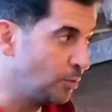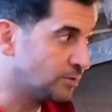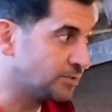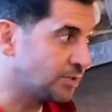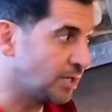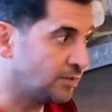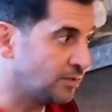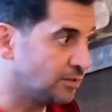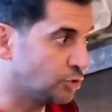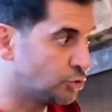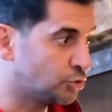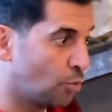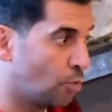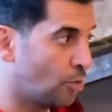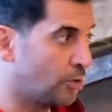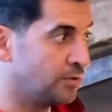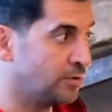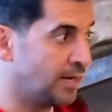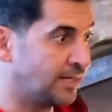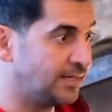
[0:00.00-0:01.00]
was on
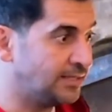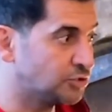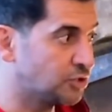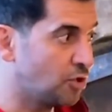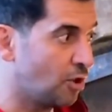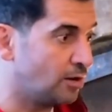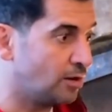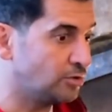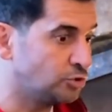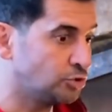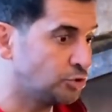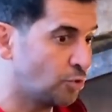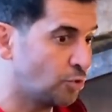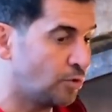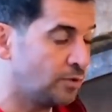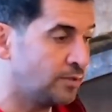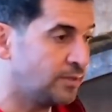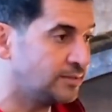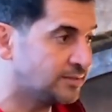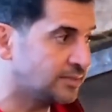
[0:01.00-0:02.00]
Jordan and he's guarding
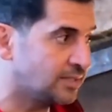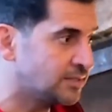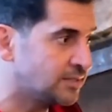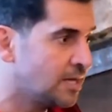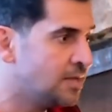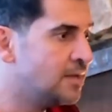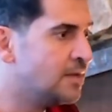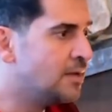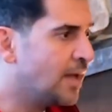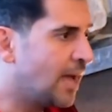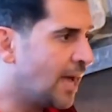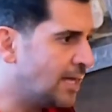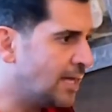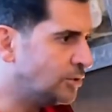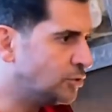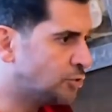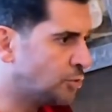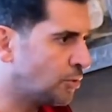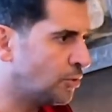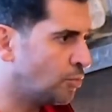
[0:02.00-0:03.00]
Jordan, he says,
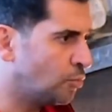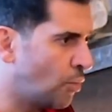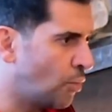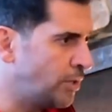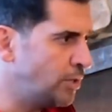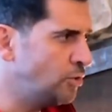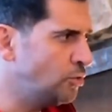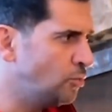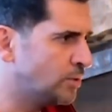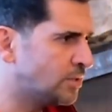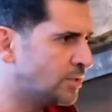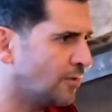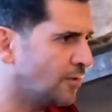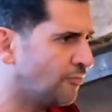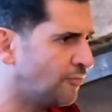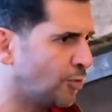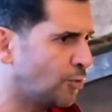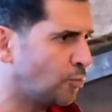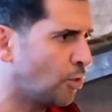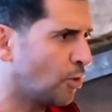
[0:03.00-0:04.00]
hey, Jordan, what do you do with the
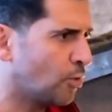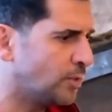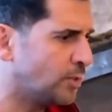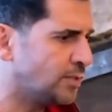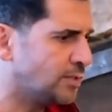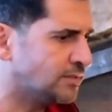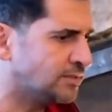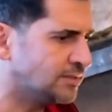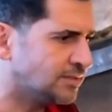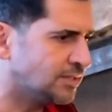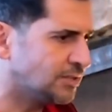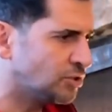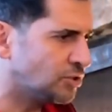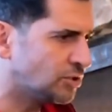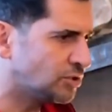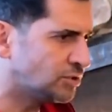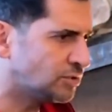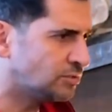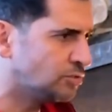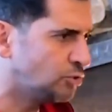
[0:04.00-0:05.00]
footwork with this? He says,
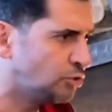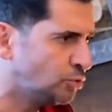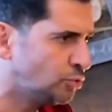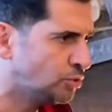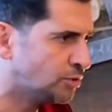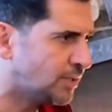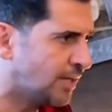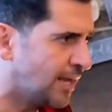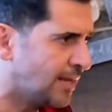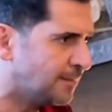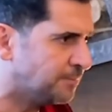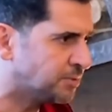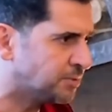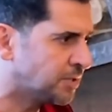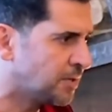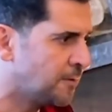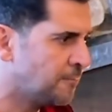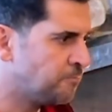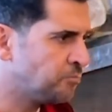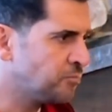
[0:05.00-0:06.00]
just use the
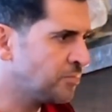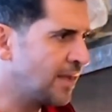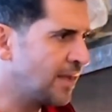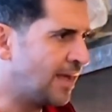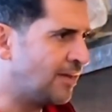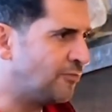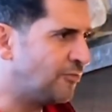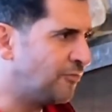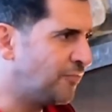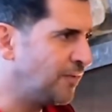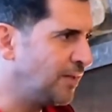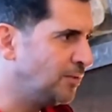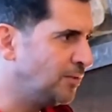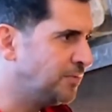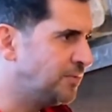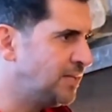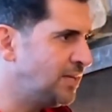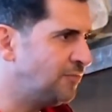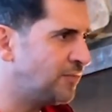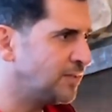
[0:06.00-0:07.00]
hips and
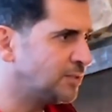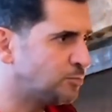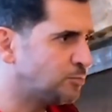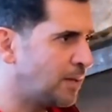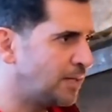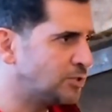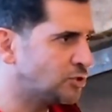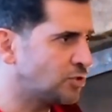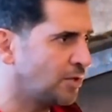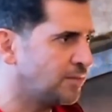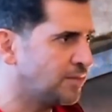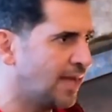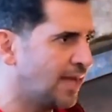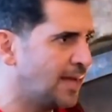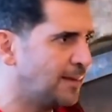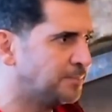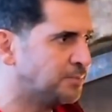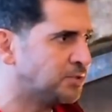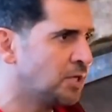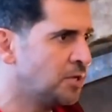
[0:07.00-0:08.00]
field defense based on the
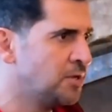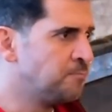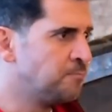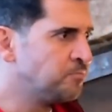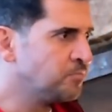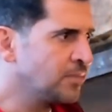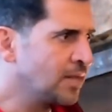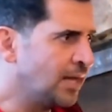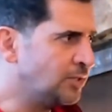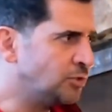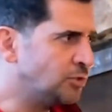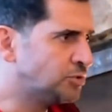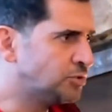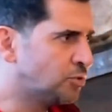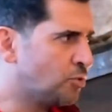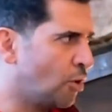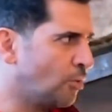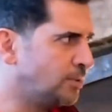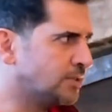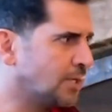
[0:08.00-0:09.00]
hips.
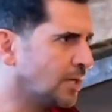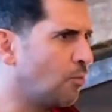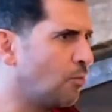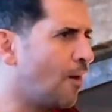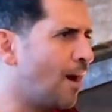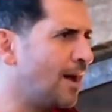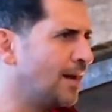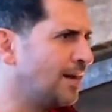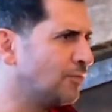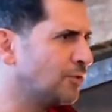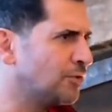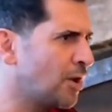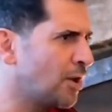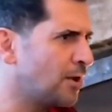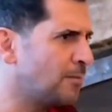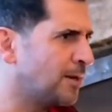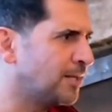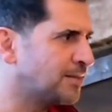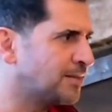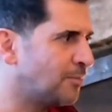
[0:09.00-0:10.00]
And Kobe's like, wow, I never
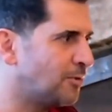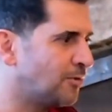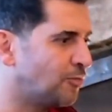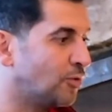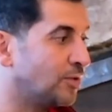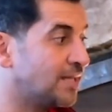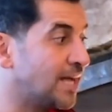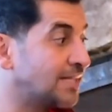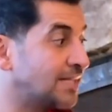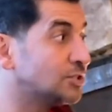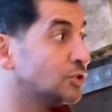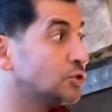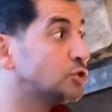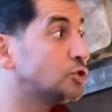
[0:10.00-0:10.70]
thought about that before. That's a